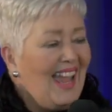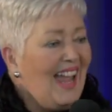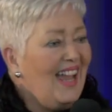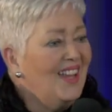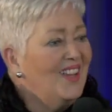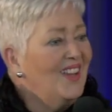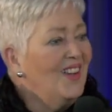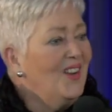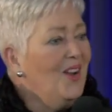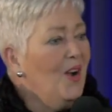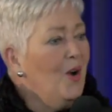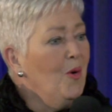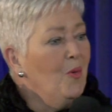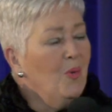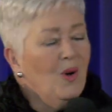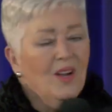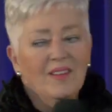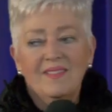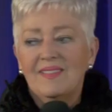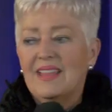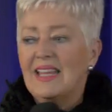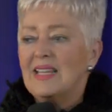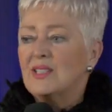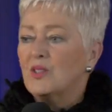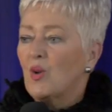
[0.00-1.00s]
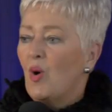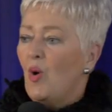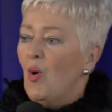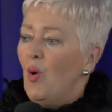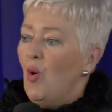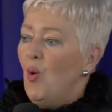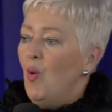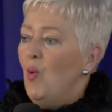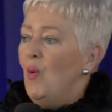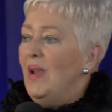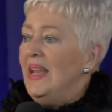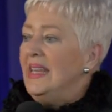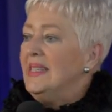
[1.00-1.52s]
And you know what? There's
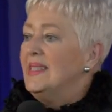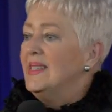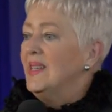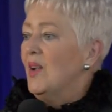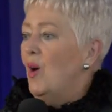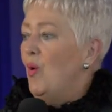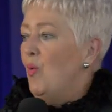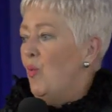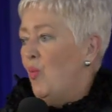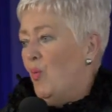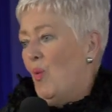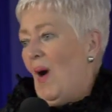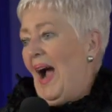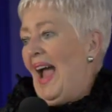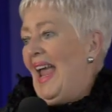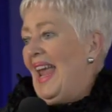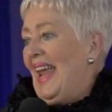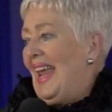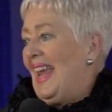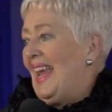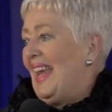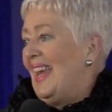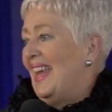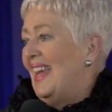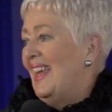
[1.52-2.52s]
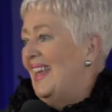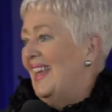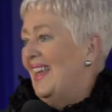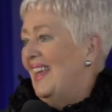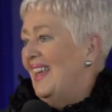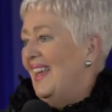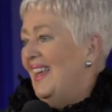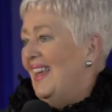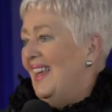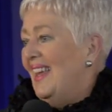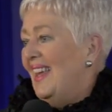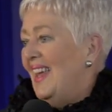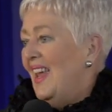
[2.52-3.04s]
always a way
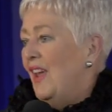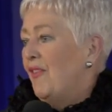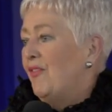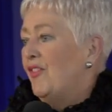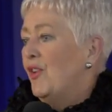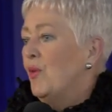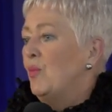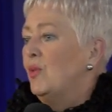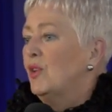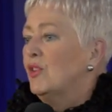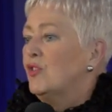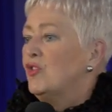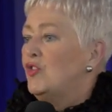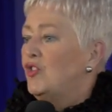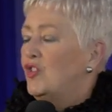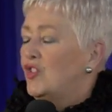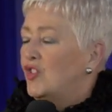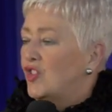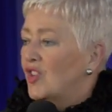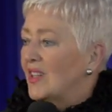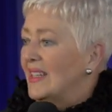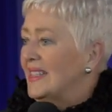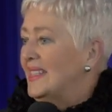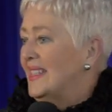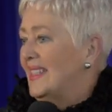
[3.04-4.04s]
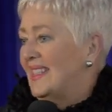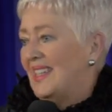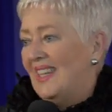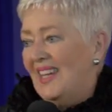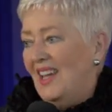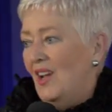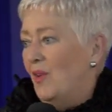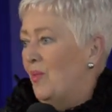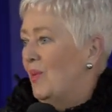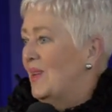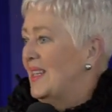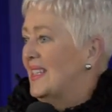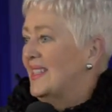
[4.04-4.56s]
if you will just
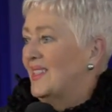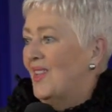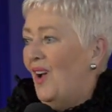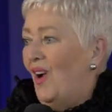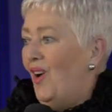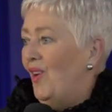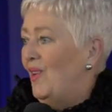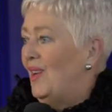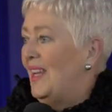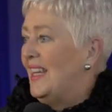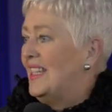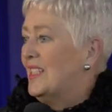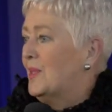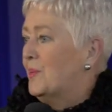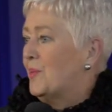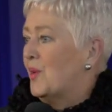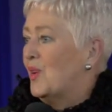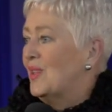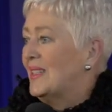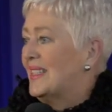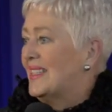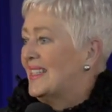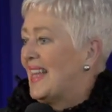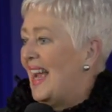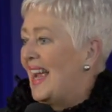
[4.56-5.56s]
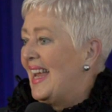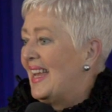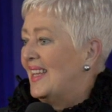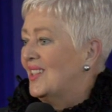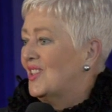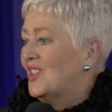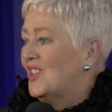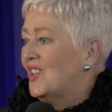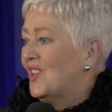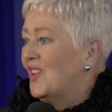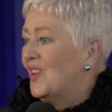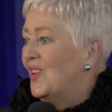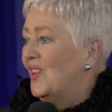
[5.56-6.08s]
hear what is the Holy Spirit
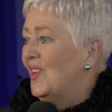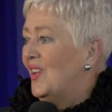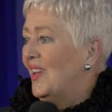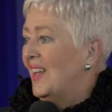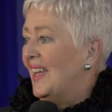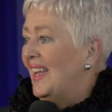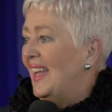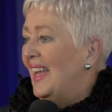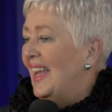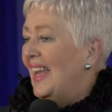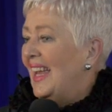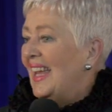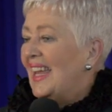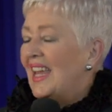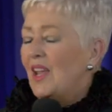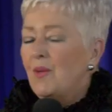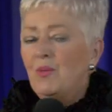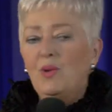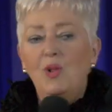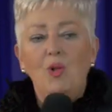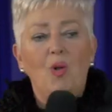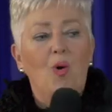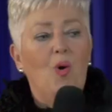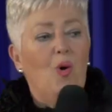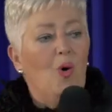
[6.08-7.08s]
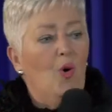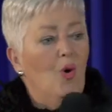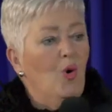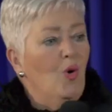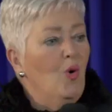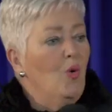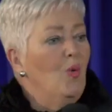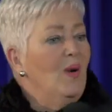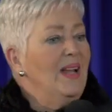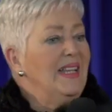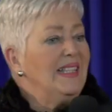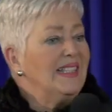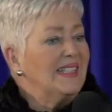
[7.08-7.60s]
saying to you. He will
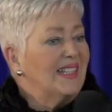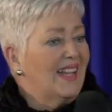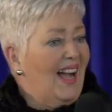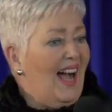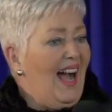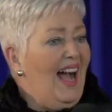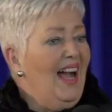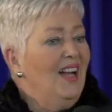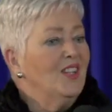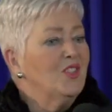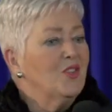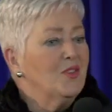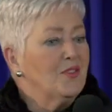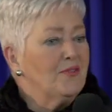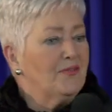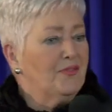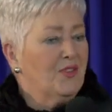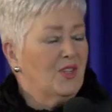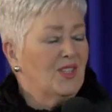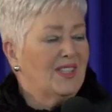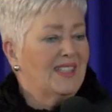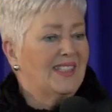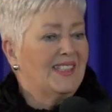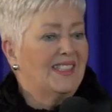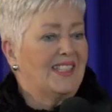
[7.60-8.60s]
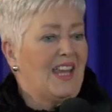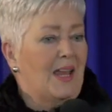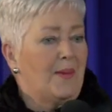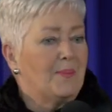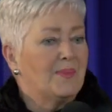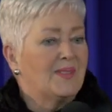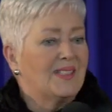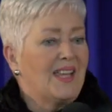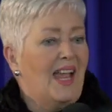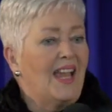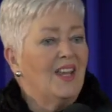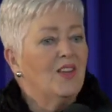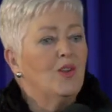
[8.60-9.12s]
always guide your
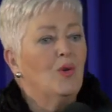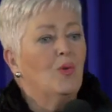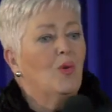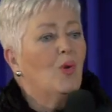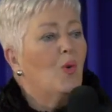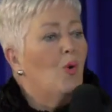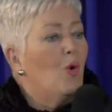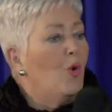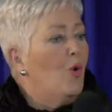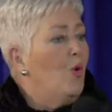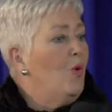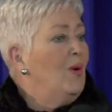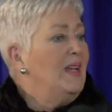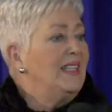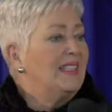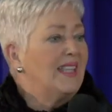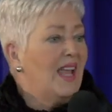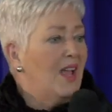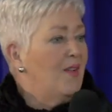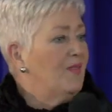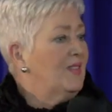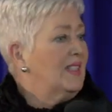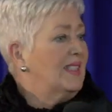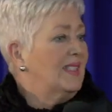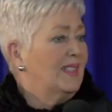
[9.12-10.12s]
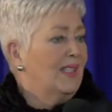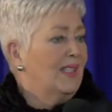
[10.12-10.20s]
footsteps and you'll always have a